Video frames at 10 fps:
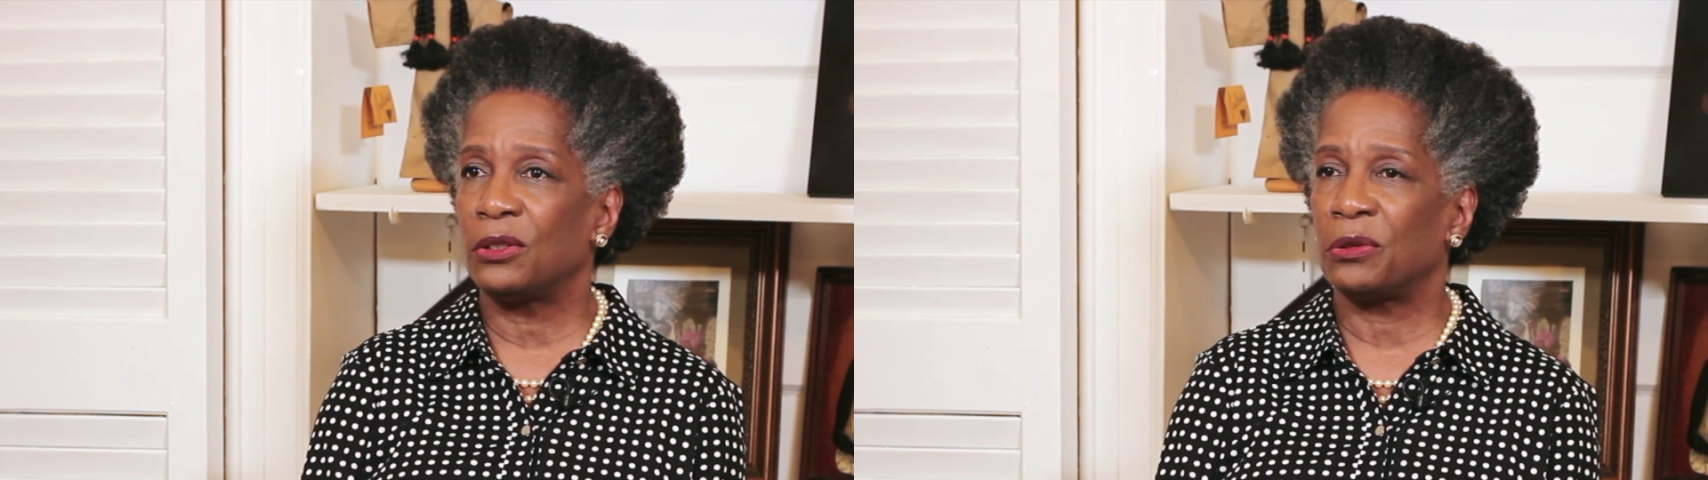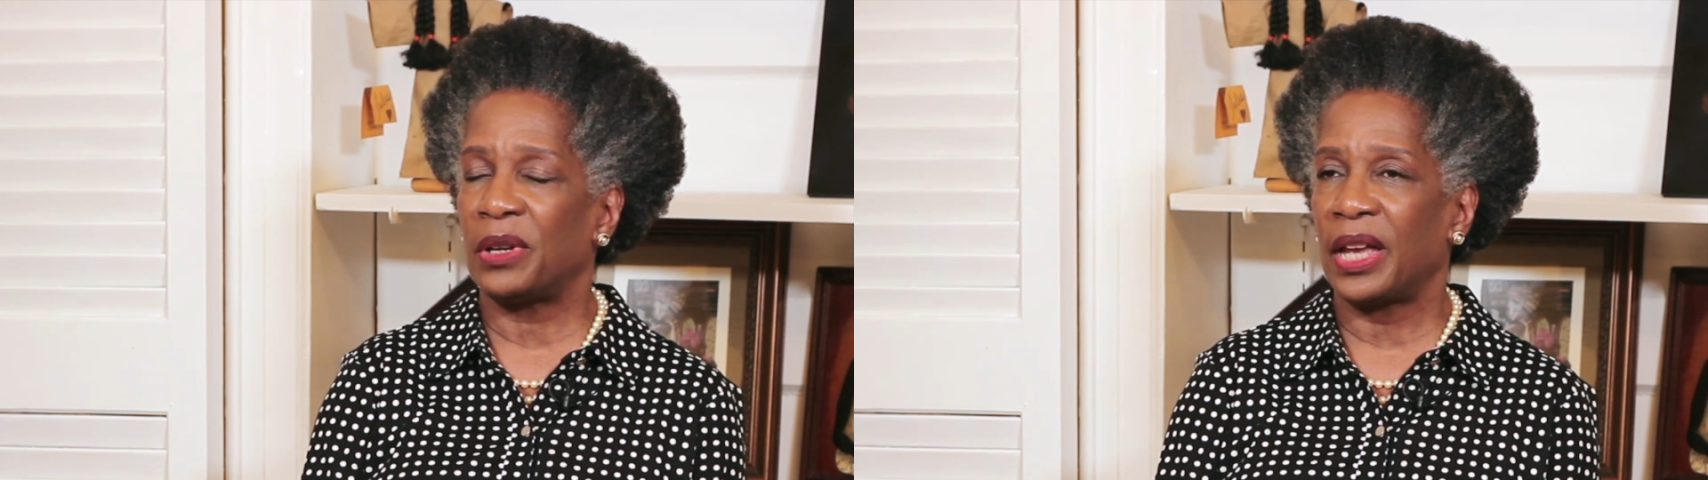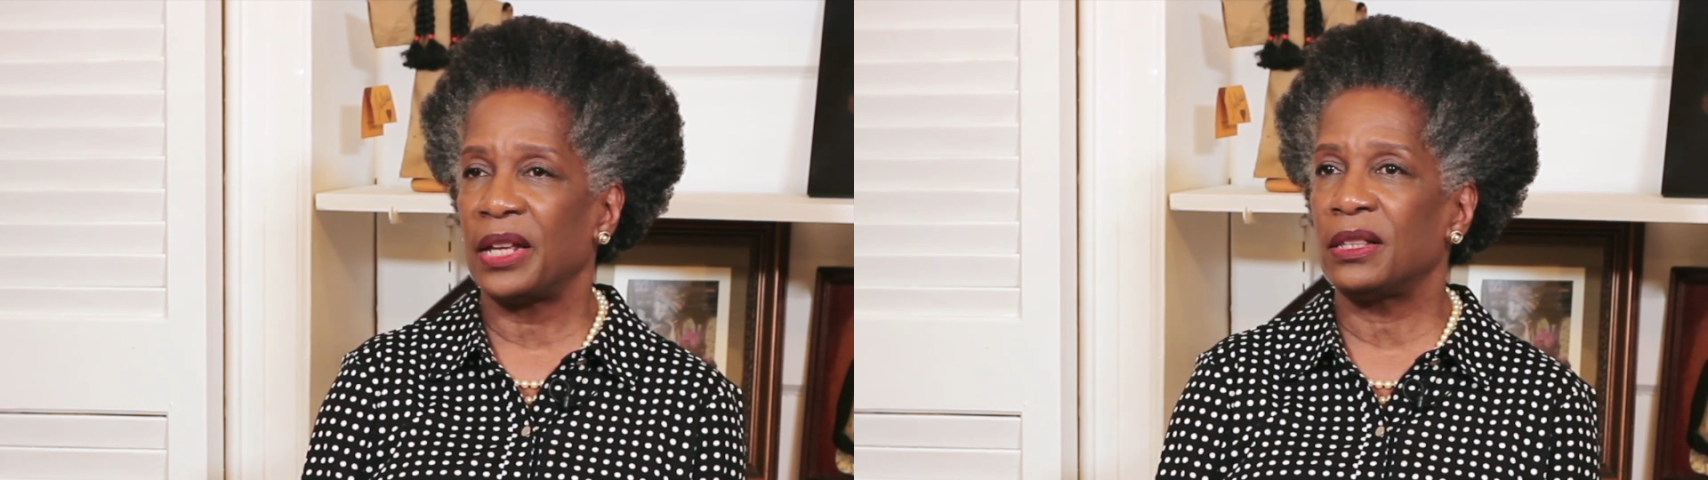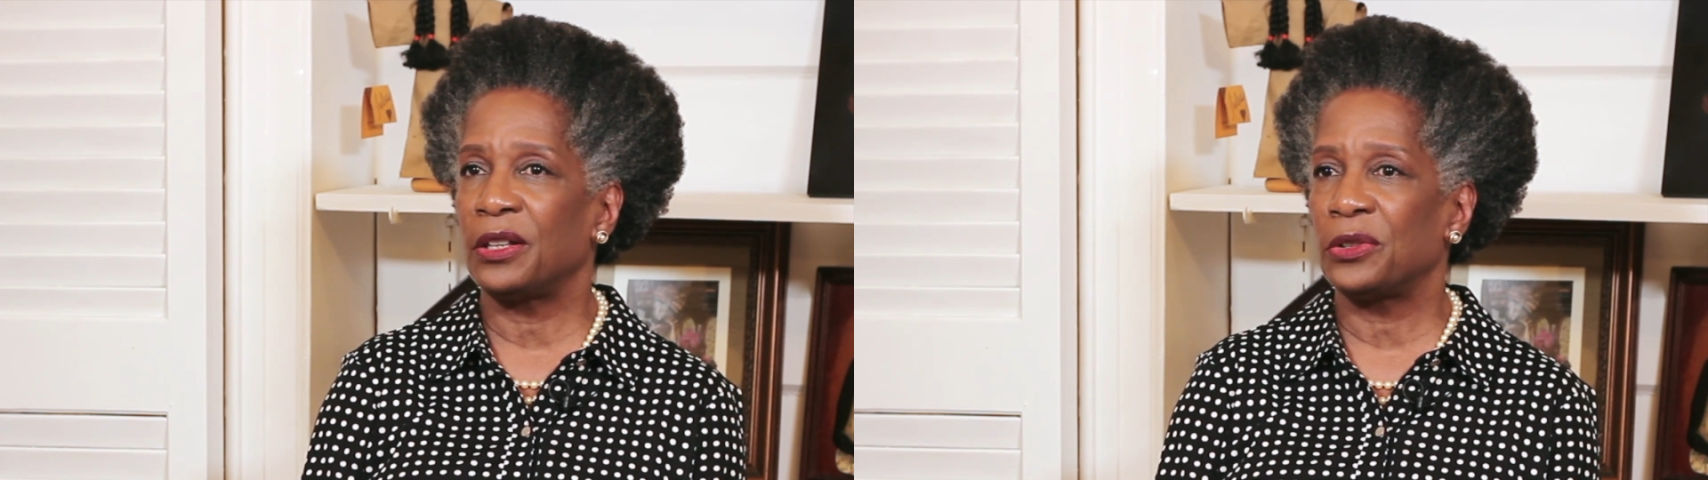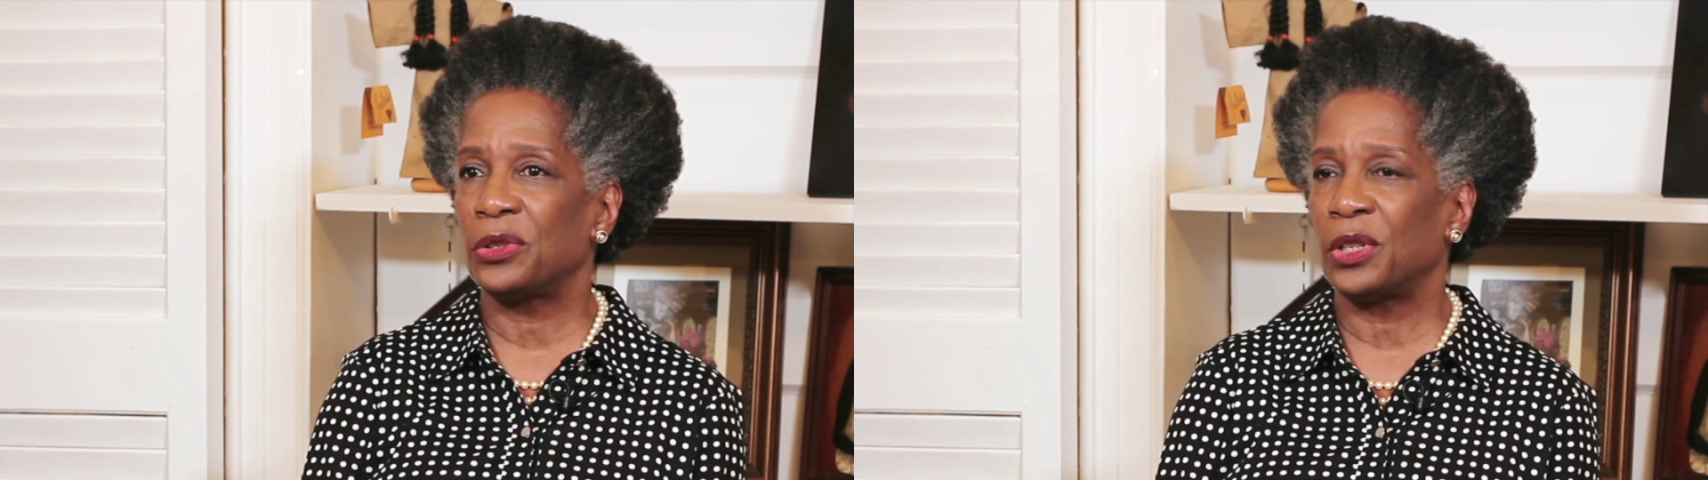create a
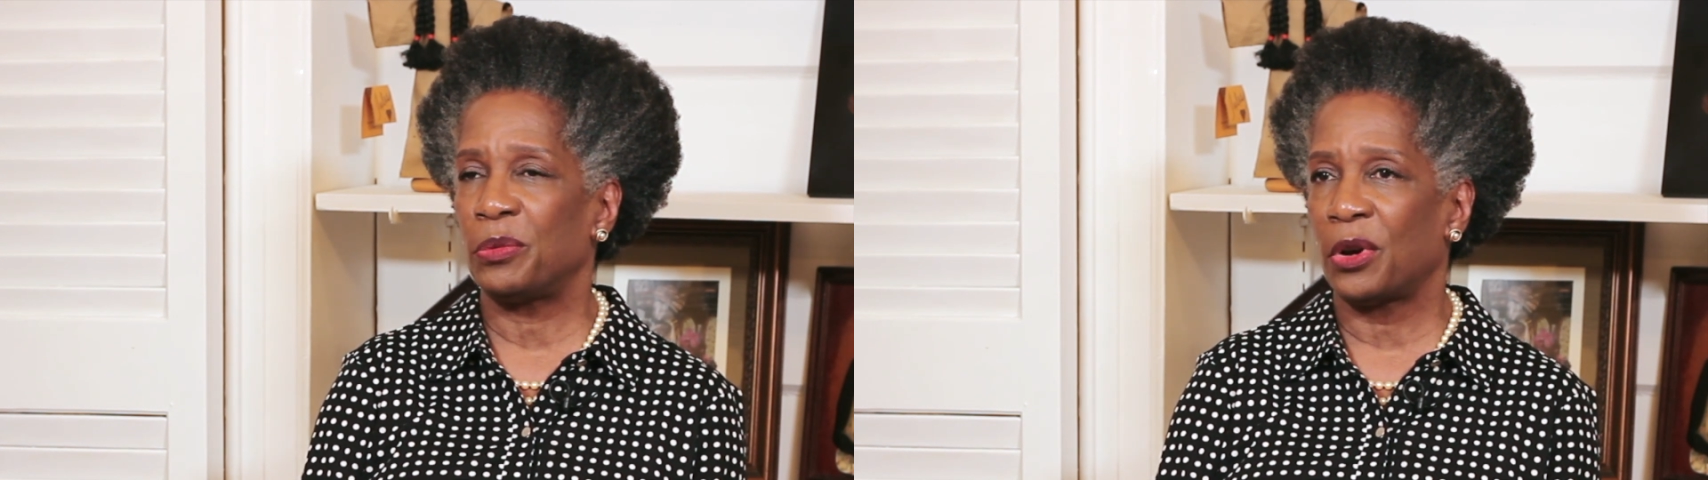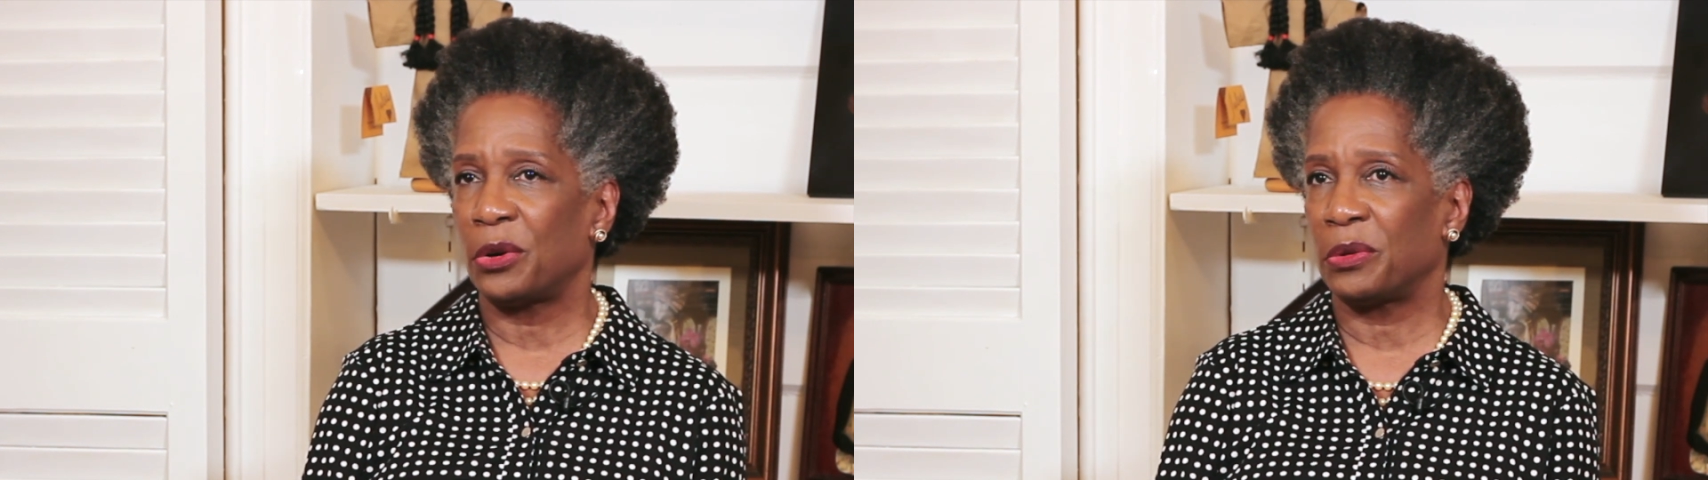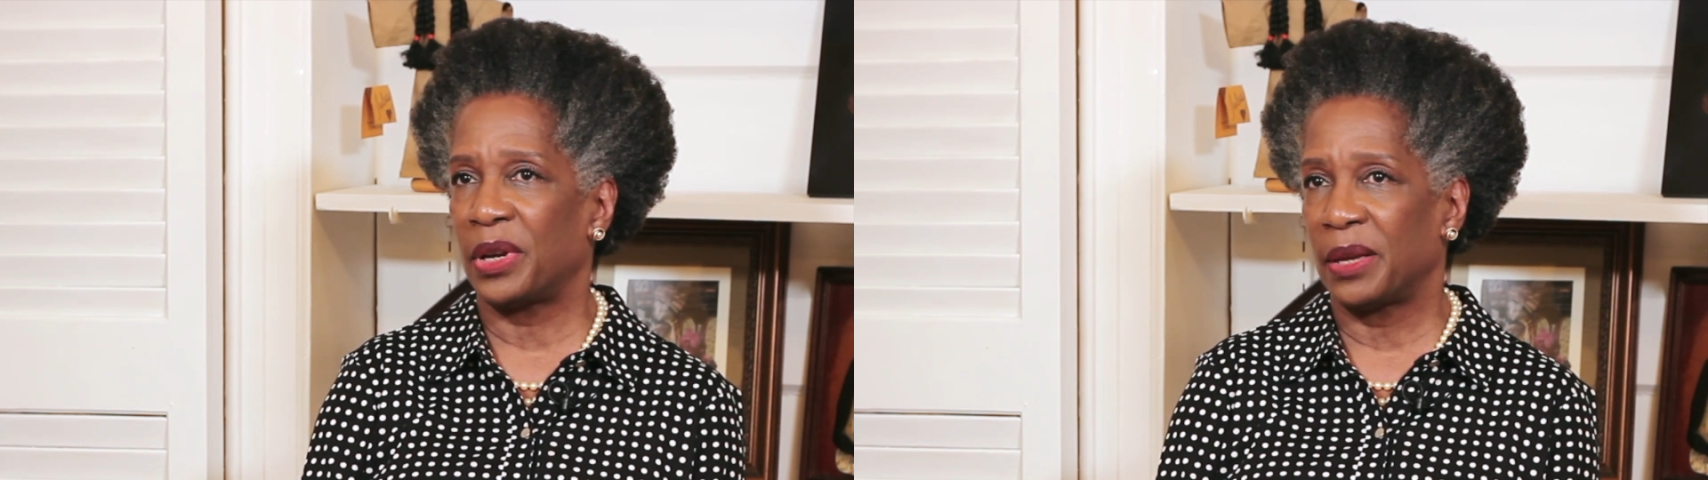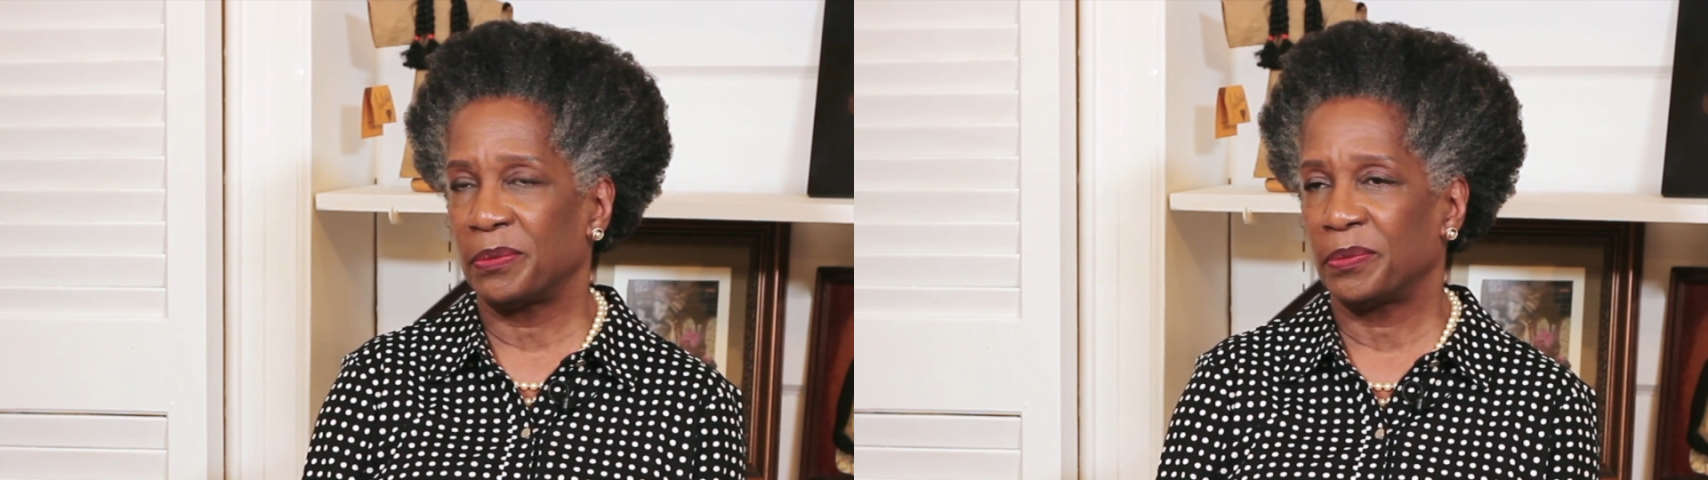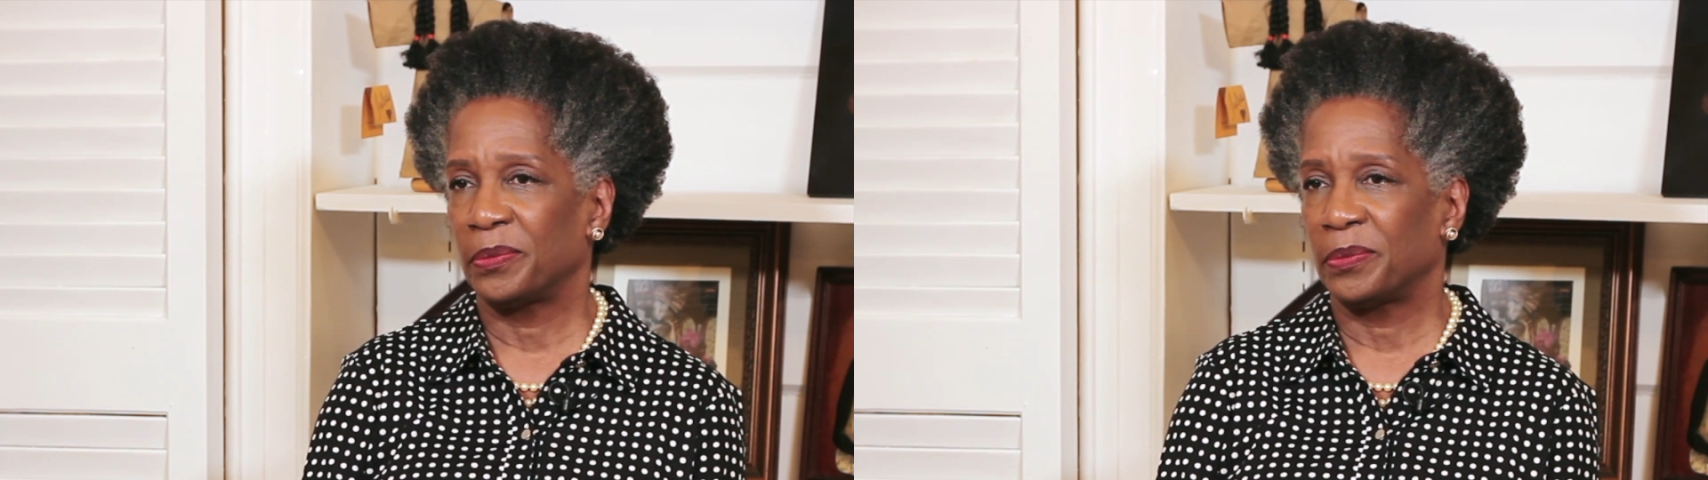literacy program